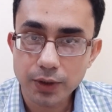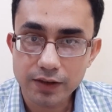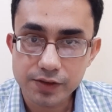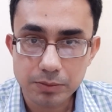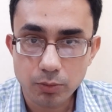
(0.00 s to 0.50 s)
you
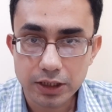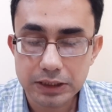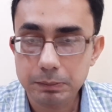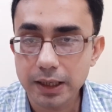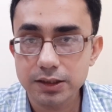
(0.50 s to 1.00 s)
have
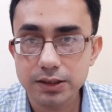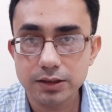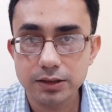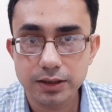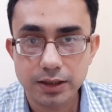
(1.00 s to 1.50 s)
Symbolic
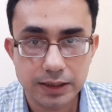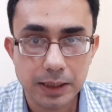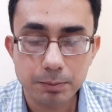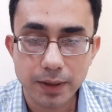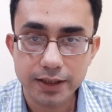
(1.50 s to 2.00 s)
Python,
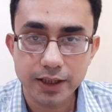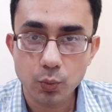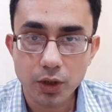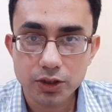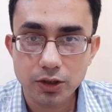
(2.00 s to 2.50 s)
NumPy
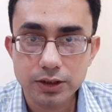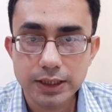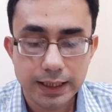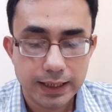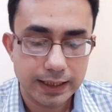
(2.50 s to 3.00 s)
and whatnot,
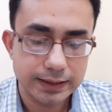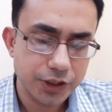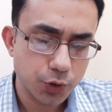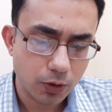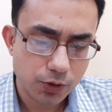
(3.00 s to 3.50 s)
and
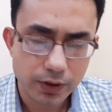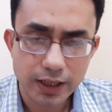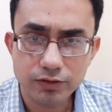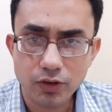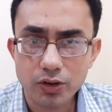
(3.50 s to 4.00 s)
then you also
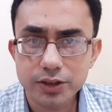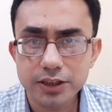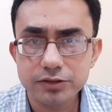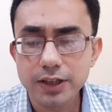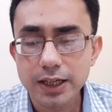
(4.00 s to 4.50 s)
have
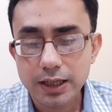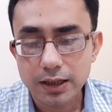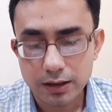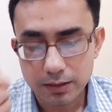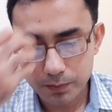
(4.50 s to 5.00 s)
Octave.
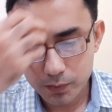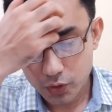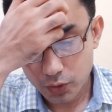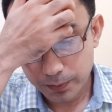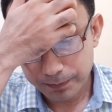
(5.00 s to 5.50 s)

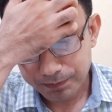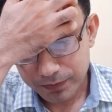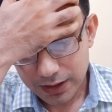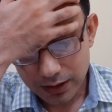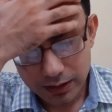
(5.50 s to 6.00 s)
So
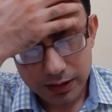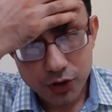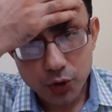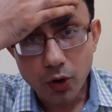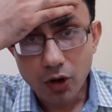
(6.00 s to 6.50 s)

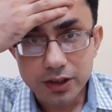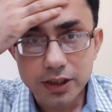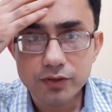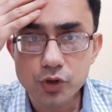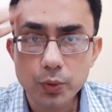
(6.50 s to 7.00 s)

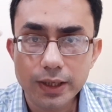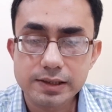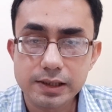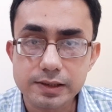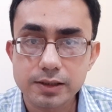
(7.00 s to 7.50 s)
alternatives do
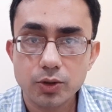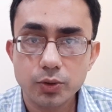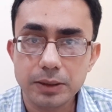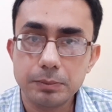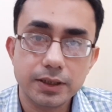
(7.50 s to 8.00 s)
exist.
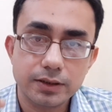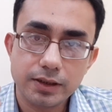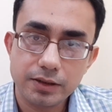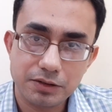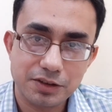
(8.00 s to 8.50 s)
Okay,
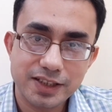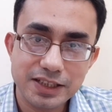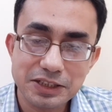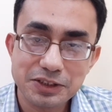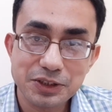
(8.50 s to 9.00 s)
but
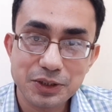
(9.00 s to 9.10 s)
see,